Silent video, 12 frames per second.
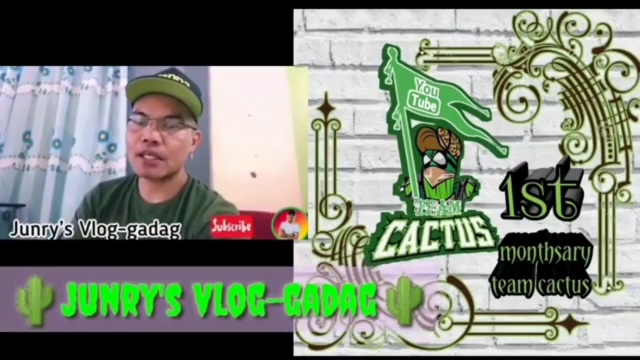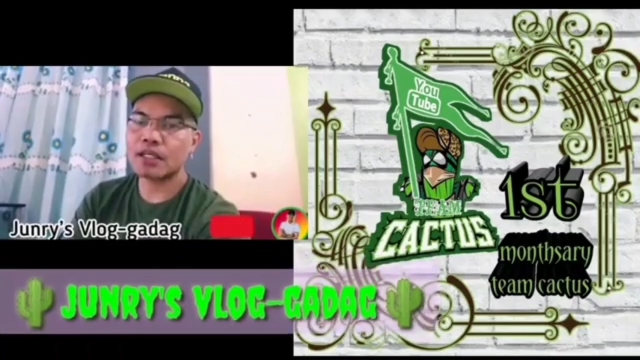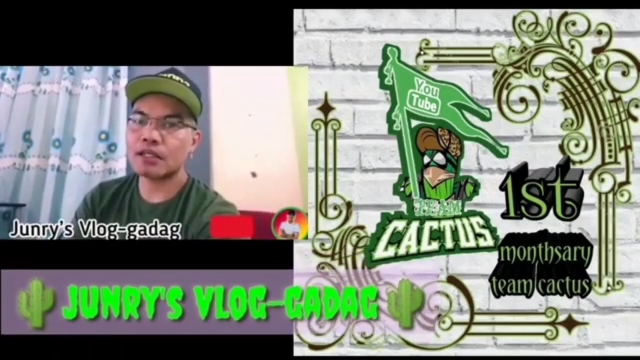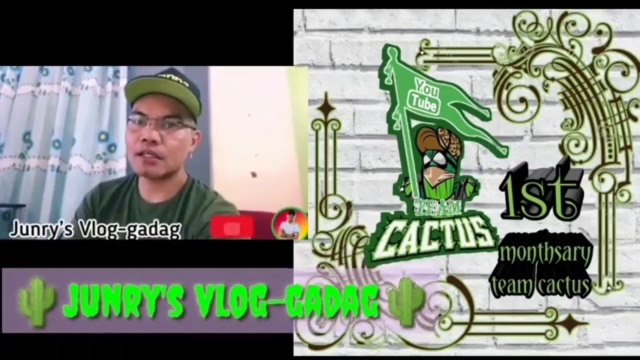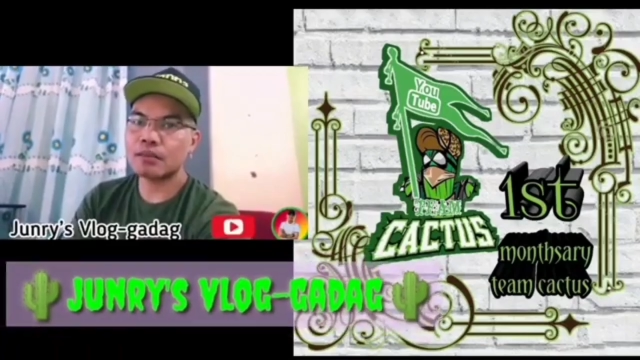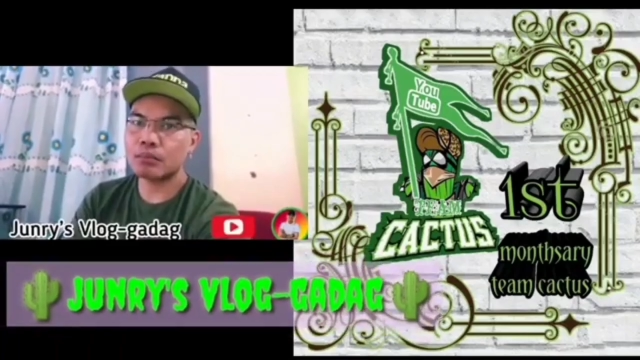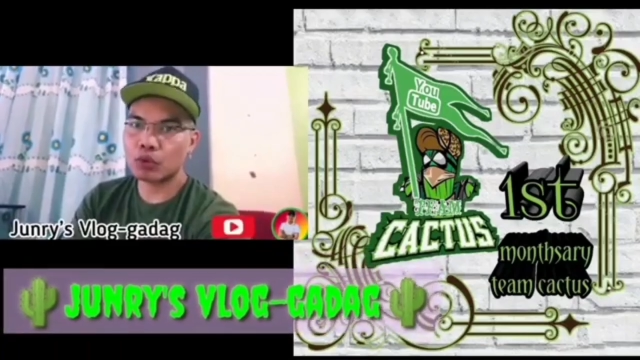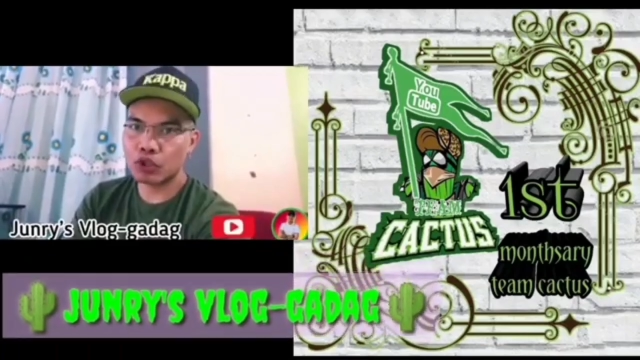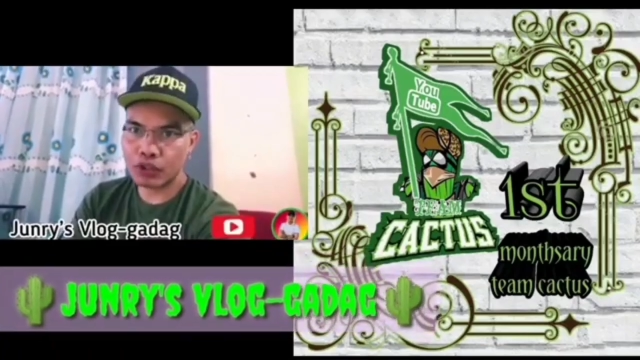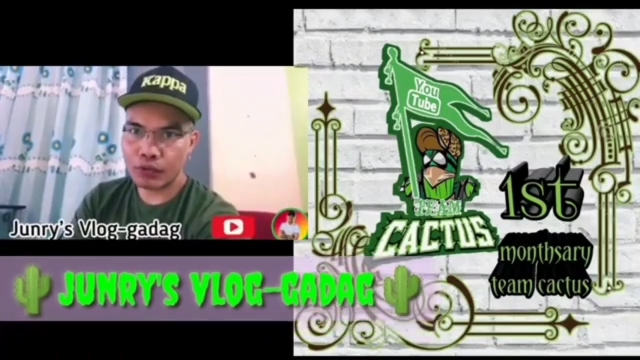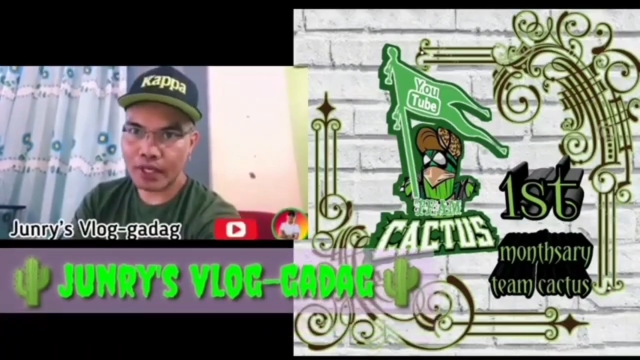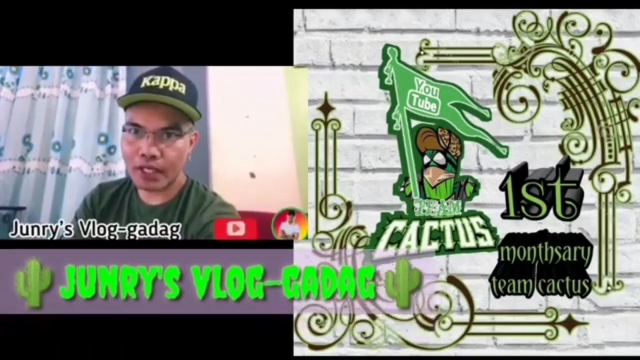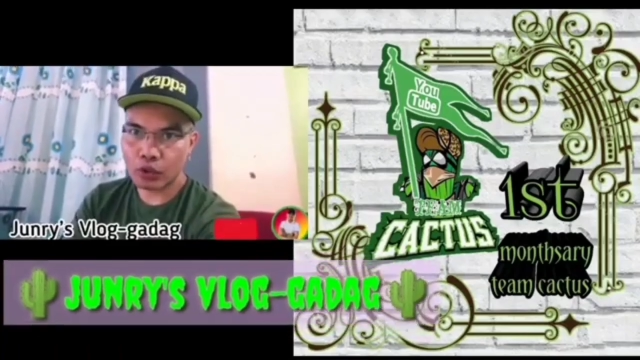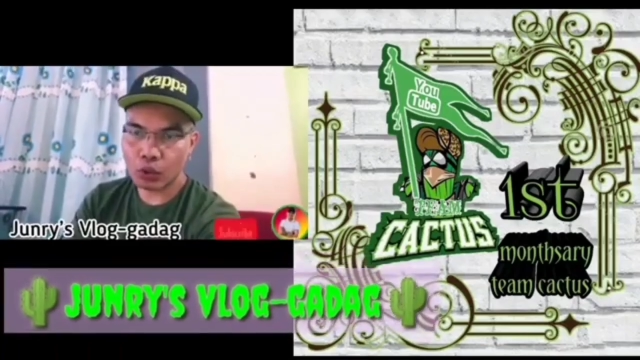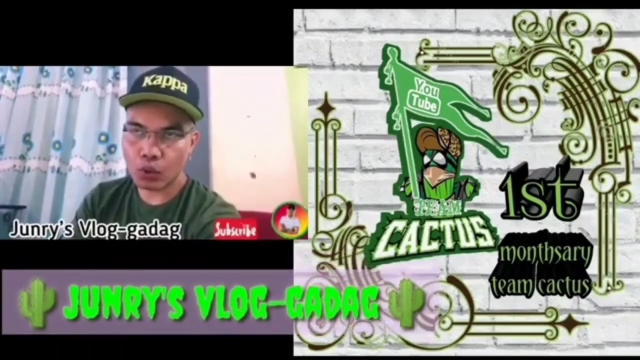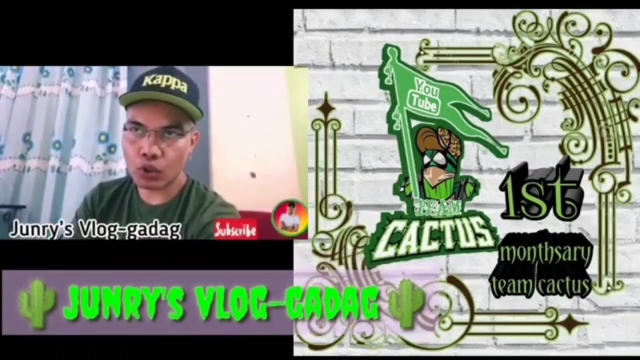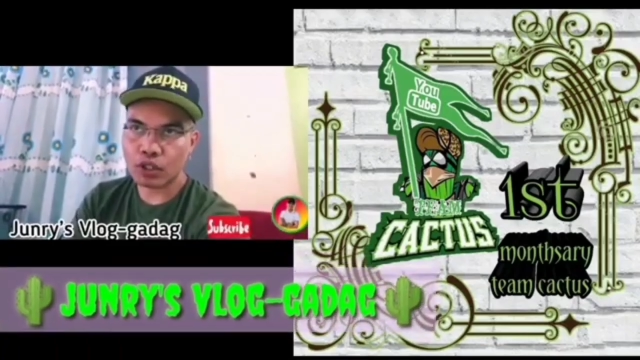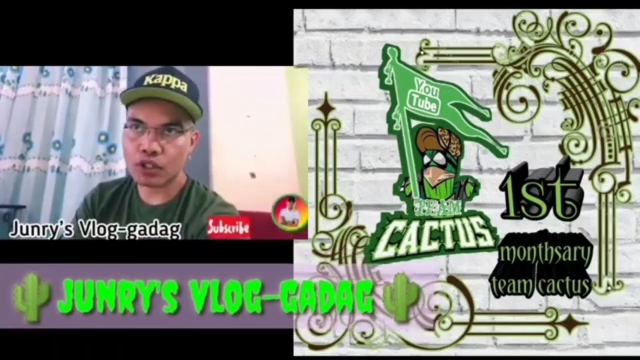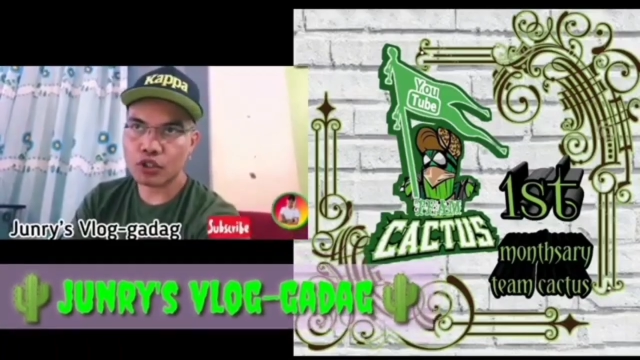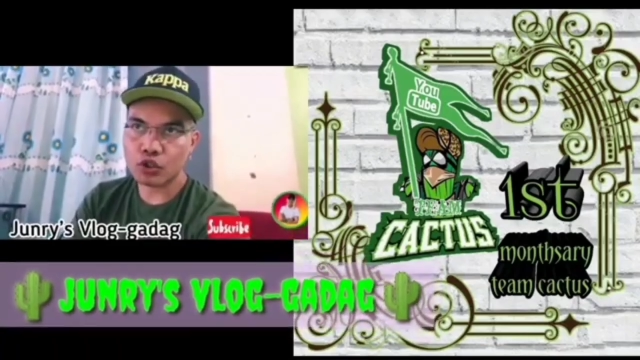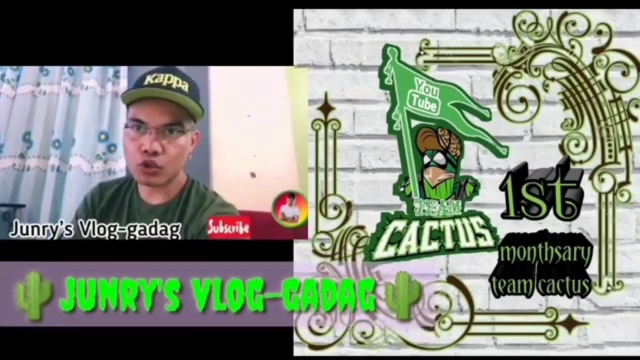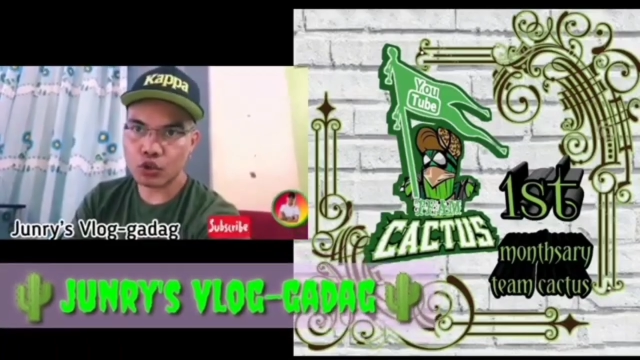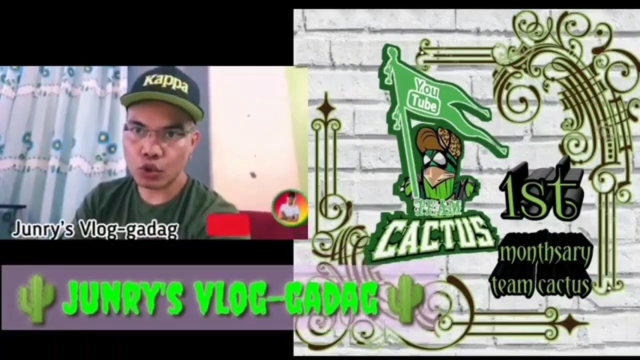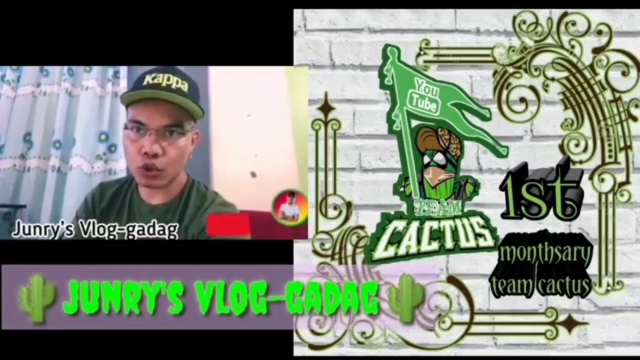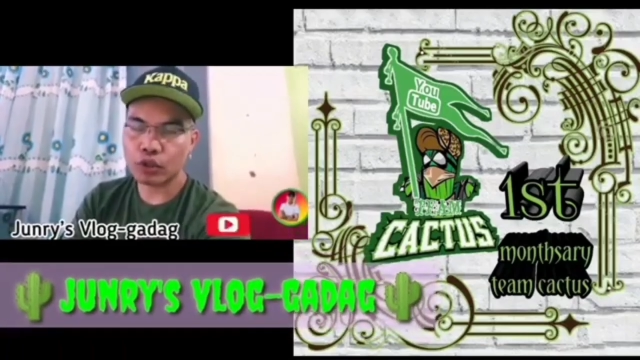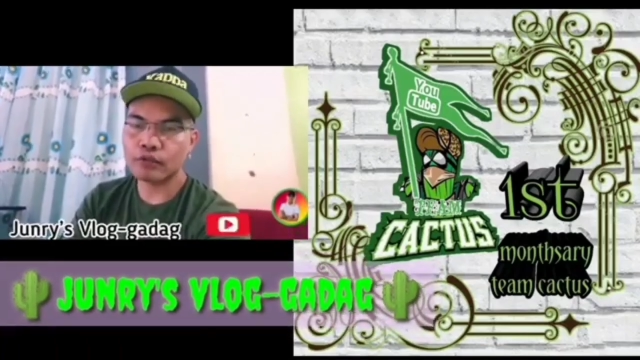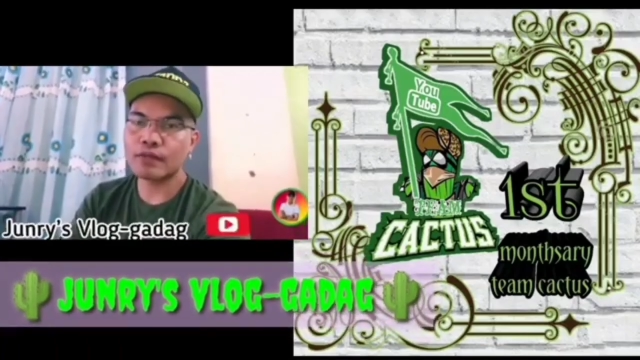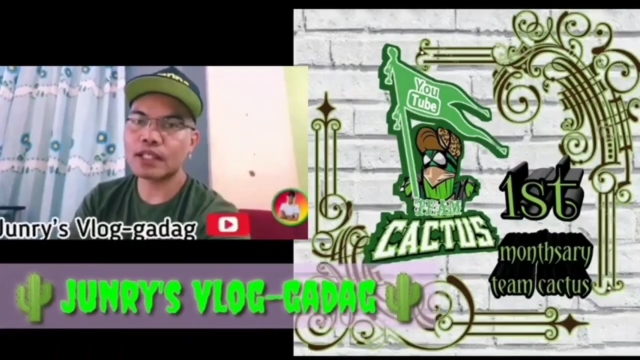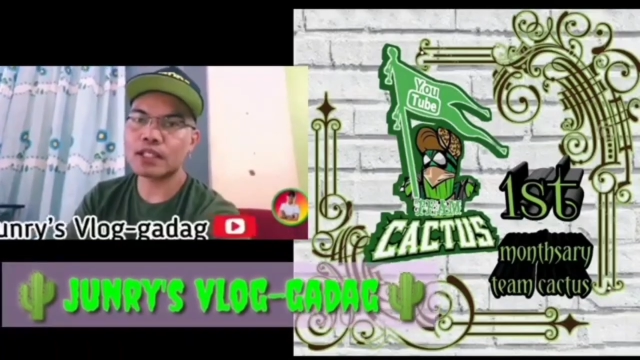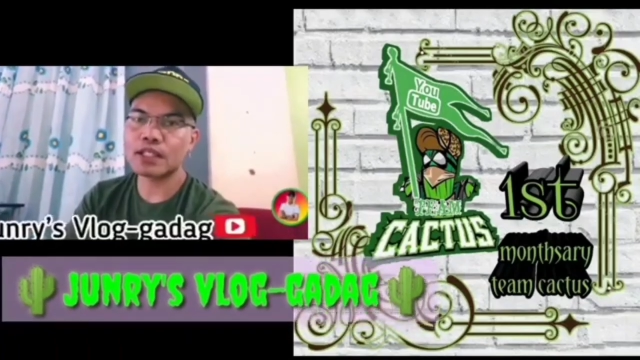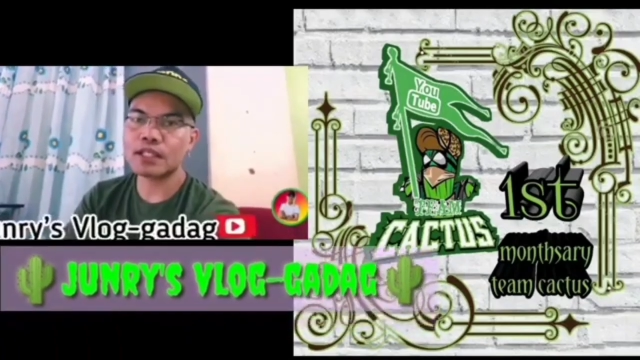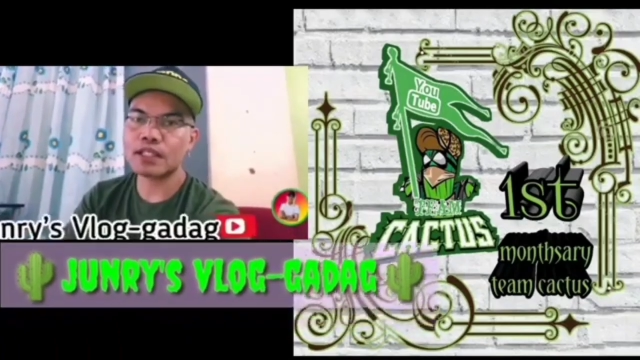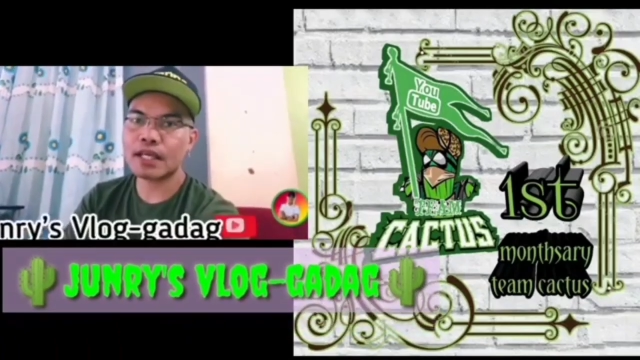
and then the moderator to all of us.